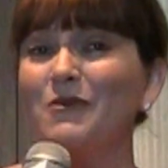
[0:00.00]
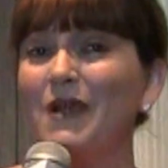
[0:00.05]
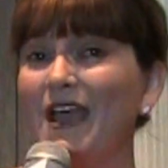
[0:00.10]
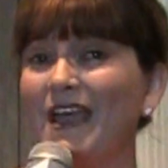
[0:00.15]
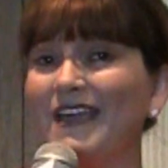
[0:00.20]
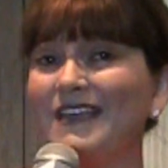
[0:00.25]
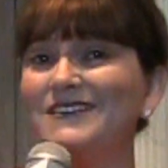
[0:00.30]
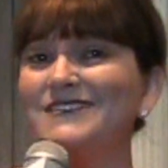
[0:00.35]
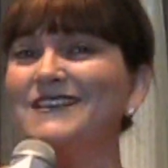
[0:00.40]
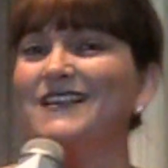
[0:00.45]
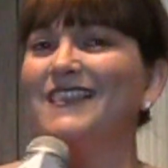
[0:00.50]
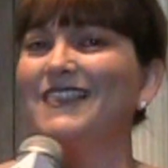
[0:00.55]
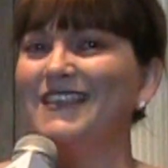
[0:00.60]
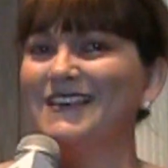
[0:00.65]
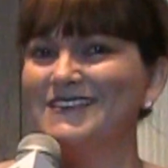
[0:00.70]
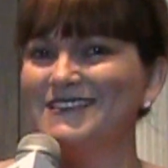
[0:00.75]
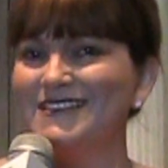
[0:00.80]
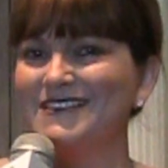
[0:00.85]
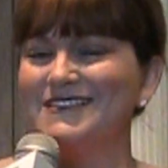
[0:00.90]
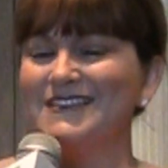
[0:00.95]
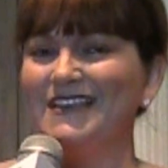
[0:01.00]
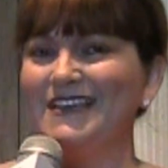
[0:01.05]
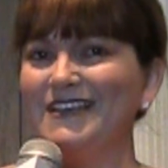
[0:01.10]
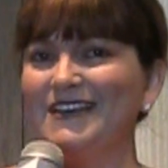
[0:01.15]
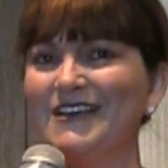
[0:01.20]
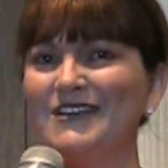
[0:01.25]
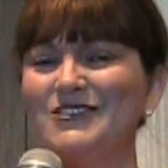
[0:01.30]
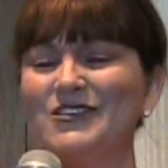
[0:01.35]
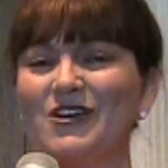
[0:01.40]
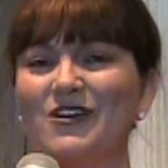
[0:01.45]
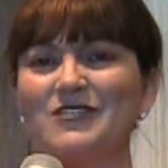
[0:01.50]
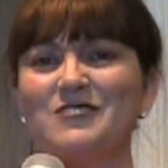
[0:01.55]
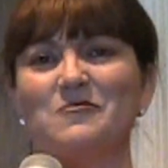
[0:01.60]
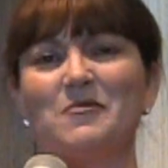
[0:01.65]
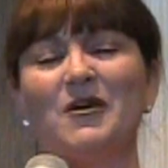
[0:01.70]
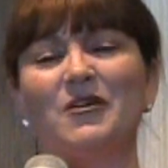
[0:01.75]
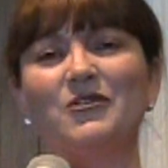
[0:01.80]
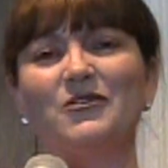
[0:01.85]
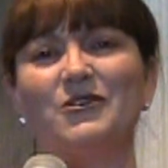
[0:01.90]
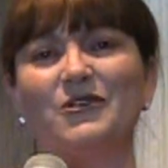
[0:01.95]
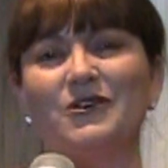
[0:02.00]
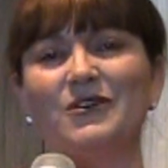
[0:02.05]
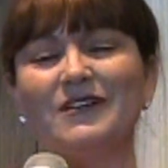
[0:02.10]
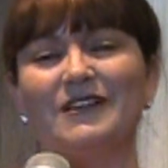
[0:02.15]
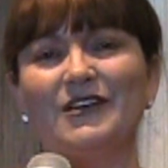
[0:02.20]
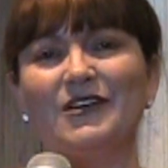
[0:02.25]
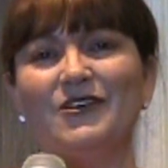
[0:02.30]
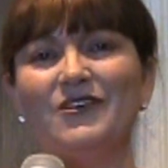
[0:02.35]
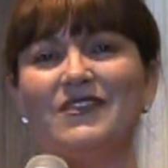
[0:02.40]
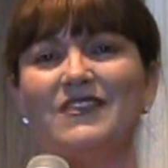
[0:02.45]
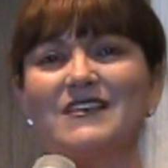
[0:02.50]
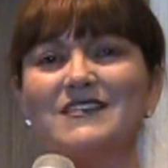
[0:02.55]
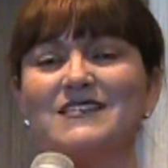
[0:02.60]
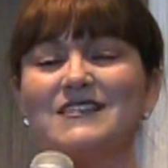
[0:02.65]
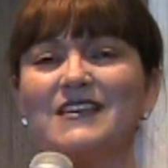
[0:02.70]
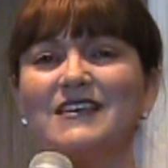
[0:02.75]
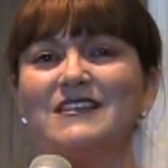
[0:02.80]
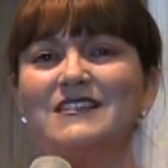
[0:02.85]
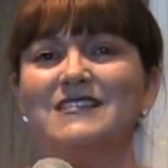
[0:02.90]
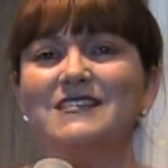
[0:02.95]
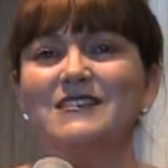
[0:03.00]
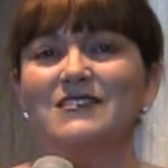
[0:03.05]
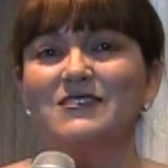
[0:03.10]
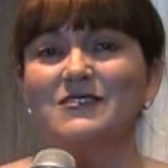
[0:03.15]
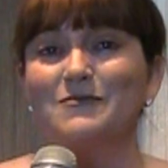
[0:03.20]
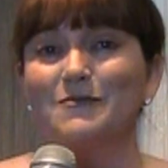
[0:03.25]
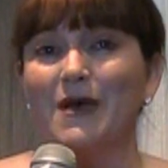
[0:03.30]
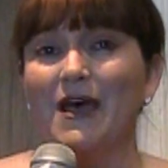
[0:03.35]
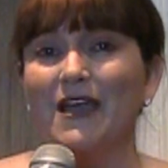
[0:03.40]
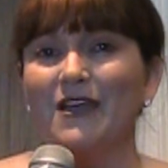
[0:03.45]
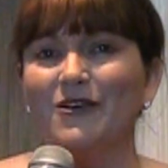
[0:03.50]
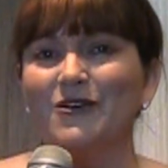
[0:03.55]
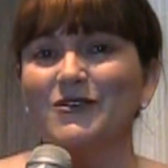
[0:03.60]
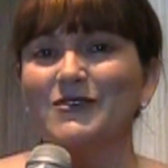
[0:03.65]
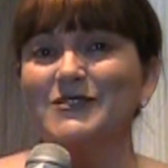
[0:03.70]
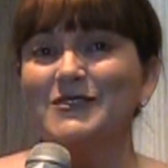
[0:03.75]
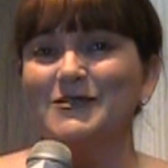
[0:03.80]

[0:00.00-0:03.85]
right, this is it. I talked about it earlier. This is Smile